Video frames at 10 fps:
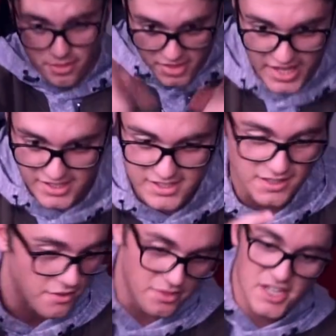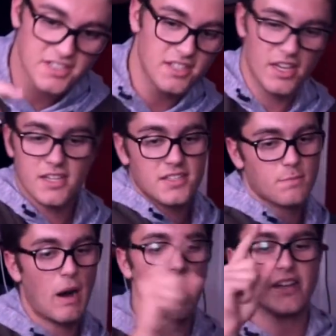this
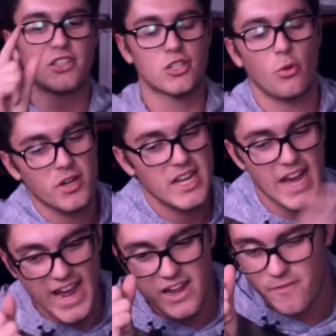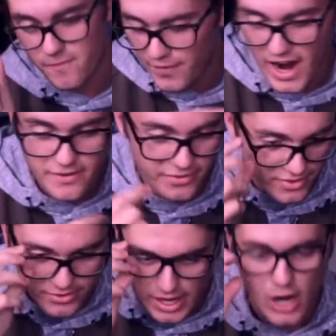is my Sony
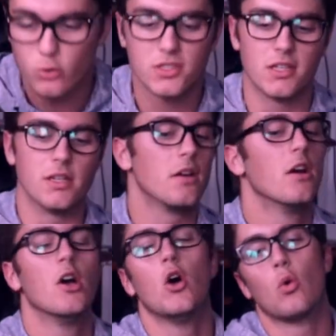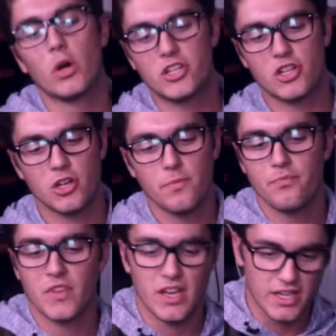a5000, which
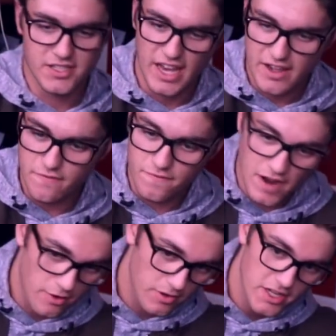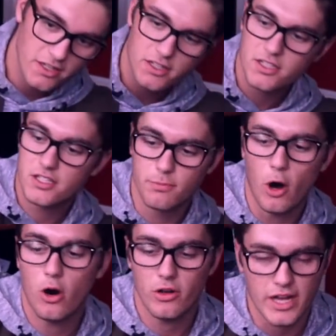is a very
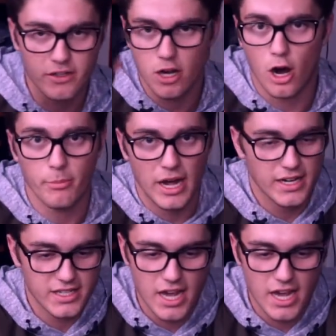small and compact